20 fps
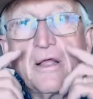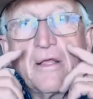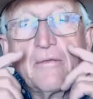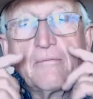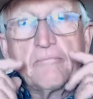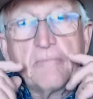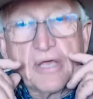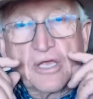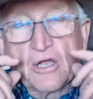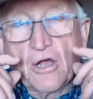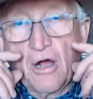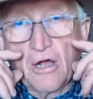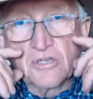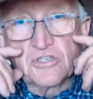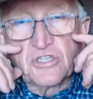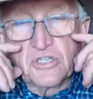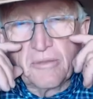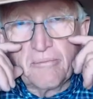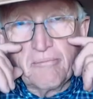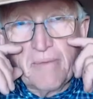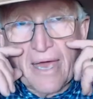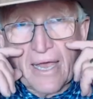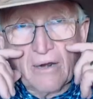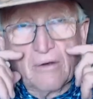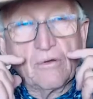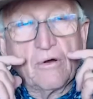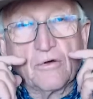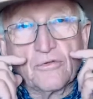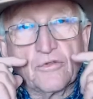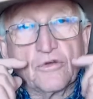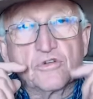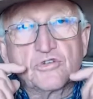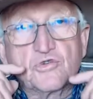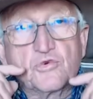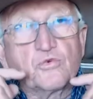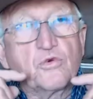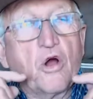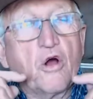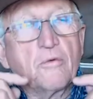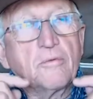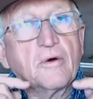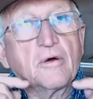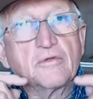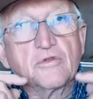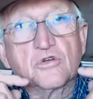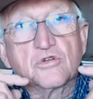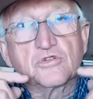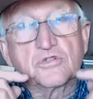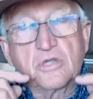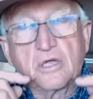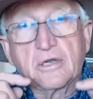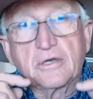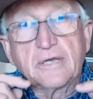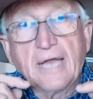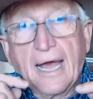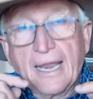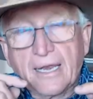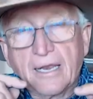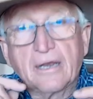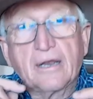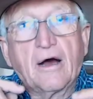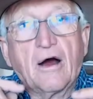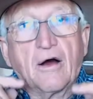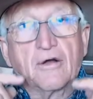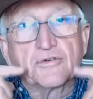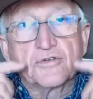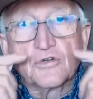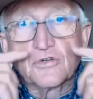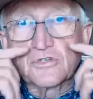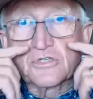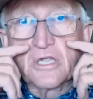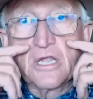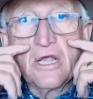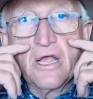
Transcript: because of the metal on those rope on those uh, nylon halters